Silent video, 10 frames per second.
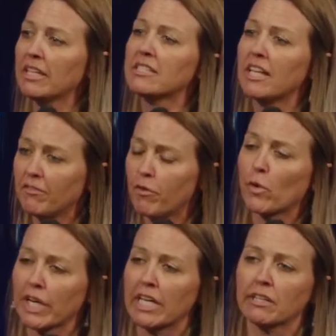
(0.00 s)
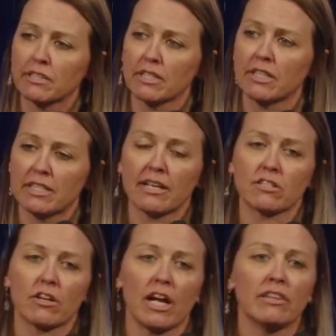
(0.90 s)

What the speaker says: they stayed 40 years in the desert.